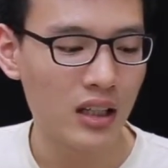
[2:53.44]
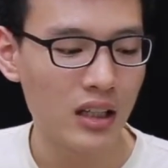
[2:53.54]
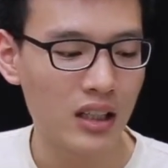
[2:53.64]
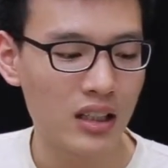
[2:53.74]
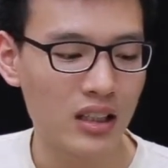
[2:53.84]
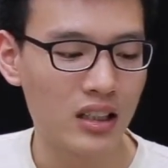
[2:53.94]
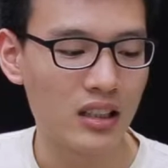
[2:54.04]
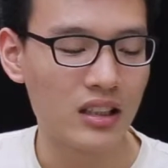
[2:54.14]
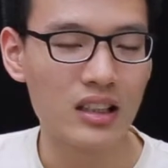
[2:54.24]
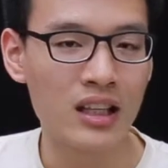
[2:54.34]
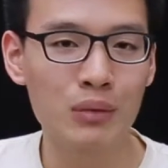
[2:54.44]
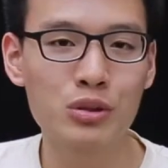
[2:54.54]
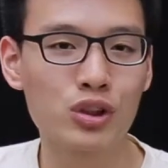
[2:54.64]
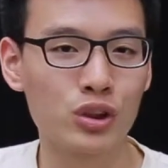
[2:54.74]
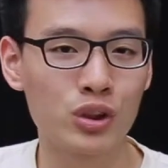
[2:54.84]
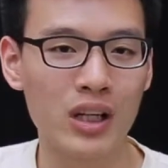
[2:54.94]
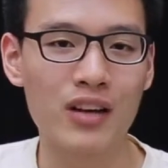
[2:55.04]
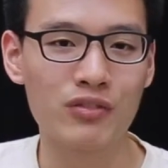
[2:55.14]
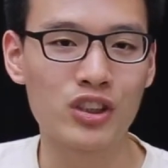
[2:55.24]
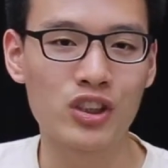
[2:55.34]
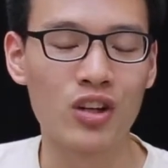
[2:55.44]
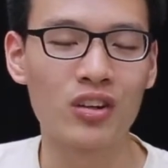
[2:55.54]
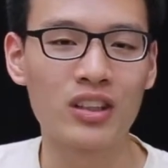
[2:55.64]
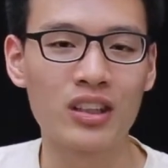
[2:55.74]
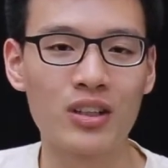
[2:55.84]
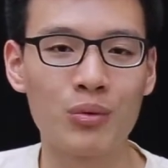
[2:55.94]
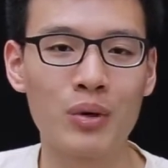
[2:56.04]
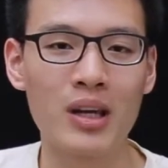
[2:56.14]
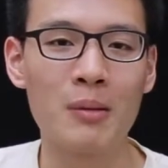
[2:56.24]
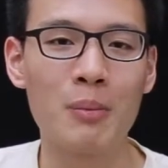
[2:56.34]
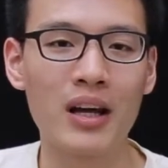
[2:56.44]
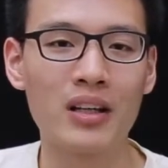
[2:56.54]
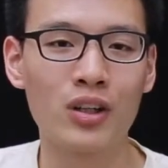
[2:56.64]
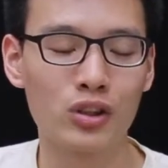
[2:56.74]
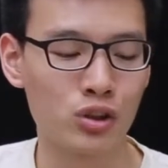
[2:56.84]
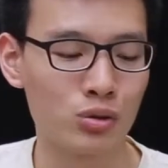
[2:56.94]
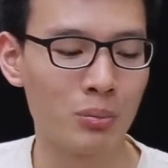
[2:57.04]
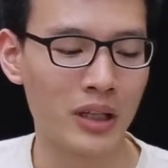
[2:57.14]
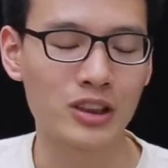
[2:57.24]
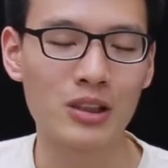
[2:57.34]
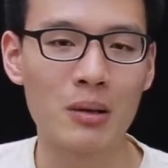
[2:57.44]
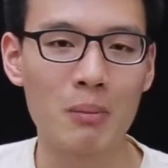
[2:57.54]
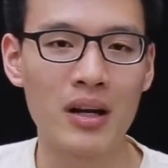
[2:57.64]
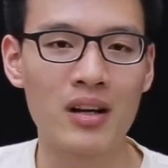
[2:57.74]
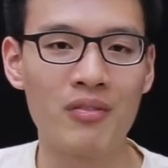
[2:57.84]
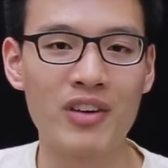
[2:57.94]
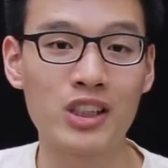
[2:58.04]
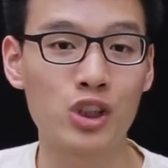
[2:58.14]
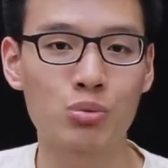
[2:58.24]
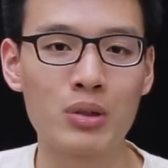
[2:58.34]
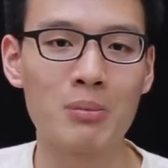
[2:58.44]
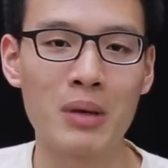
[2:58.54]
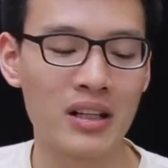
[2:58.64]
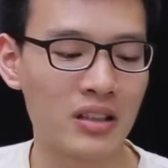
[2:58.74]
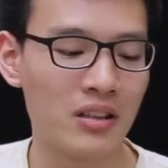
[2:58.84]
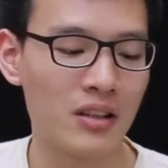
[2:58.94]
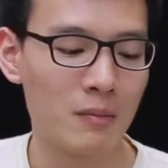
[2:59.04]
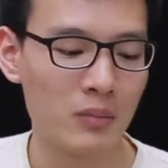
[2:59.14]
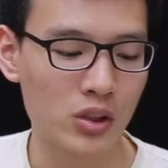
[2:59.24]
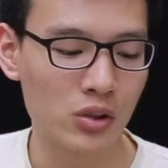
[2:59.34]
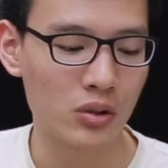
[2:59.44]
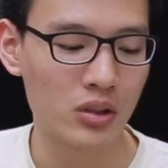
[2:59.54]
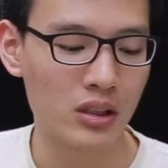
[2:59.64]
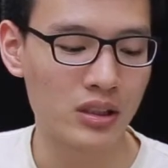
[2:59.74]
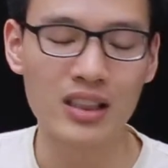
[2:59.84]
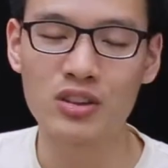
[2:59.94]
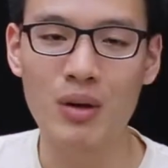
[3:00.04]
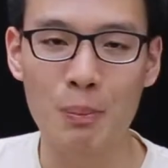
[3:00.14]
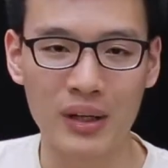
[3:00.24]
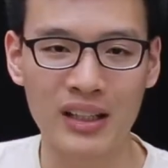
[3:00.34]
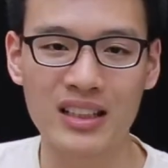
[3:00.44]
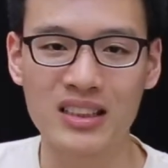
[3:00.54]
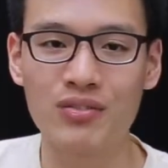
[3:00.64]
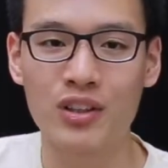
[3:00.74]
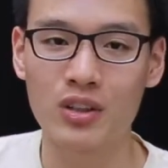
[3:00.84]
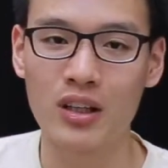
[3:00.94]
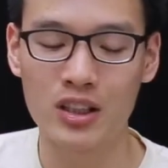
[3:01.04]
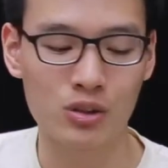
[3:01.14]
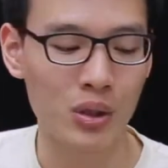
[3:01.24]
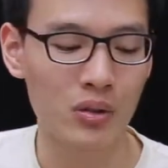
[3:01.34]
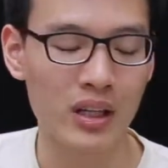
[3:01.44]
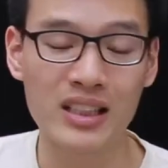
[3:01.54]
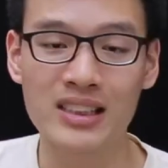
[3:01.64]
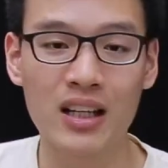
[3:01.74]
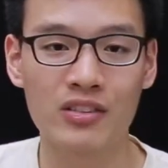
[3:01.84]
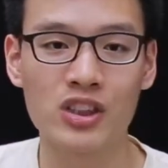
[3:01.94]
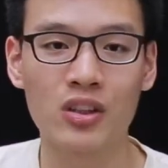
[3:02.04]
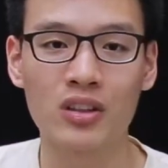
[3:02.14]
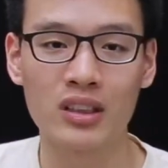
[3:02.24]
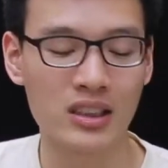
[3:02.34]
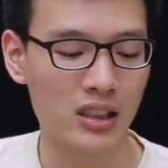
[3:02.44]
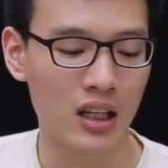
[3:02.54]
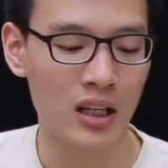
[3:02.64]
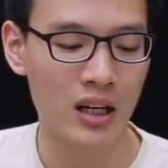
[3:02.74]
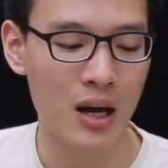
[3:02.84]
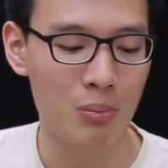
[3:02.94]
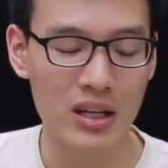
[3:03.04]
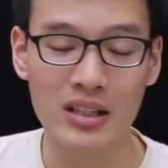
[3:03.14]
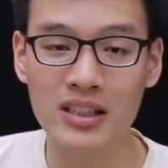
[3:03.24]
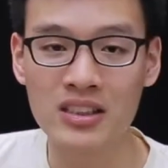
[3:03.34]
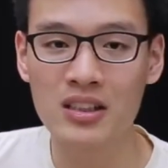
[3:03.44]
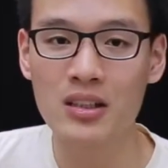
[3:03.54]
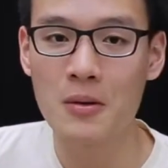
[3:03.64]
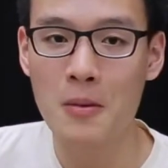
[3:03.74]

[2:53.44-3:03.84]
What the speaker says: it helps you to drive the song in a way, but not too much, but in a very sweet manner. So it sounds very percussive as well. At the start of the song, I played this.